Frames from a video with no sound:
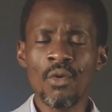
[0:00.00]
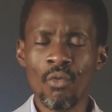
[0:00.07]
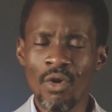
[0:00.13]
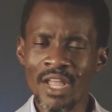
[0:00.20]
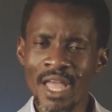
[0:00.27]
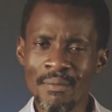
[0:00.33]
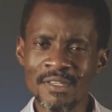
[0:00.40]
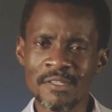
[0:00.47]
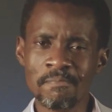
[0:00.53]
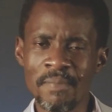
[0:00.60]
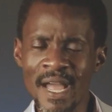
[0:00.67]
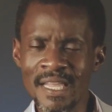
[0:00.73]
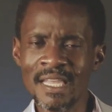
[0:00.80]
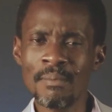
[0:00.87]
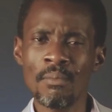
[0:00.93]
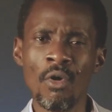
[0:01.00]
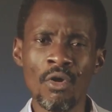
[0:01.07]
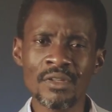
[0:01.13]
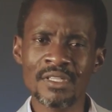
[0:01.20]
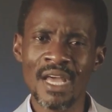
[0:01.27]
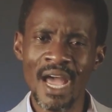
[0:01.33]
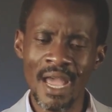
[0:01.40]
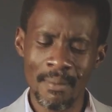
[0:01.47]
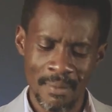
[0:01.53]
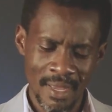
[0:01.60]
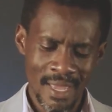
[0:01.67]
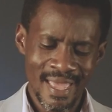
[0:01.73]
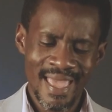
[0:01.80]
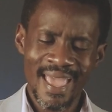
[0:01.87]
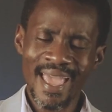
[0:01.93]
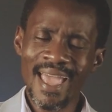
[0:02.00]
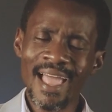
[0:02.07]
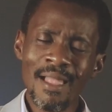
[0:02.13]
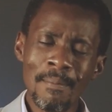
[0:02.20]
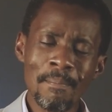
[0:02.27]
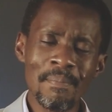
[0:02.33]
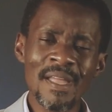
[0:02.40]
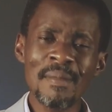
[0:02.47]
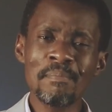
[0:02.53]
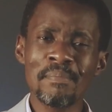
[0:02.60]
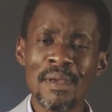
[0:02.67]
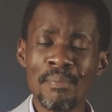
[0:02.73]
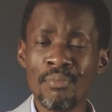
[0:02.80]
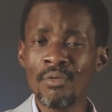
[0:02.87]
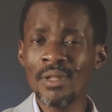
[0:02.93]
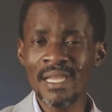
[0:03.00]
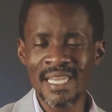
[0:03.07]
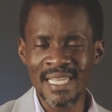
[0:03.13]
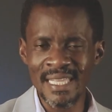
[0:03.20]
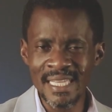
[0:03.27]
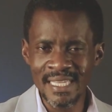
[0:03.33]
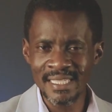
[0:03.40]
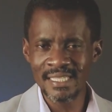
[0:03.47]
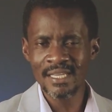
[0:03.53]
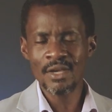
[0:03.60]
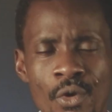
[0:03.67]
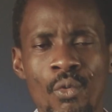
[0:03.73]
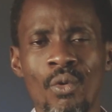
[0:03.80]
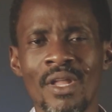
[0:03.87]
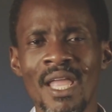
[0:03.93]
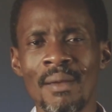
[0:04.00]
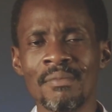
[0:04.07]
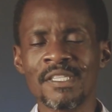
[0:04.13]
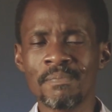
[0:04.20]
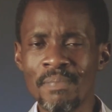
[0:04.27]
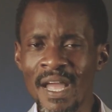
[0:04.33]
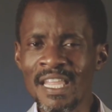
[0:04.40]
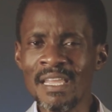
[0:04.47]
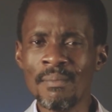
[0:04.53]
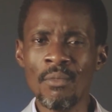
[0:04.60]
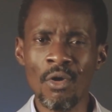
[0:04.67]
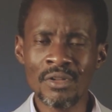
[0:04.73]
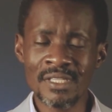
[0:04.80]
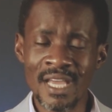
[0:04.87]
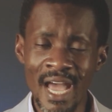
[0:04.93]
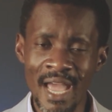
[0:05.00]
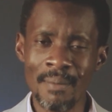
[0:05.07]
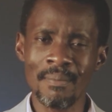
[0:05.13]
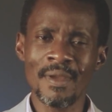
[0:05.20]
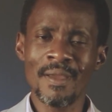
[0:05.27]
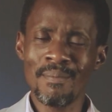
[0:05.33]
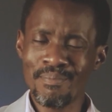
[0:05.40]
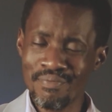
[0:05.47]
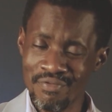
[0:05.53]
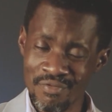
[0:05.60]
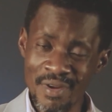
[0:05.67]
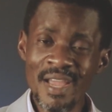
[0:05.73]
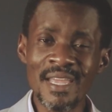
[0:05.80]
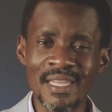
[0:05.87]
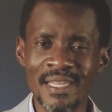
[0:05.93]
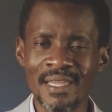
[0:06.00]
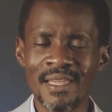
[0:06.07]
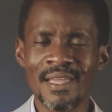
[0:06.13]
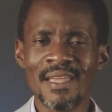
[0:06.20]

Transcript: when I'm spending more time helping people in need, when I'm spending more time praying,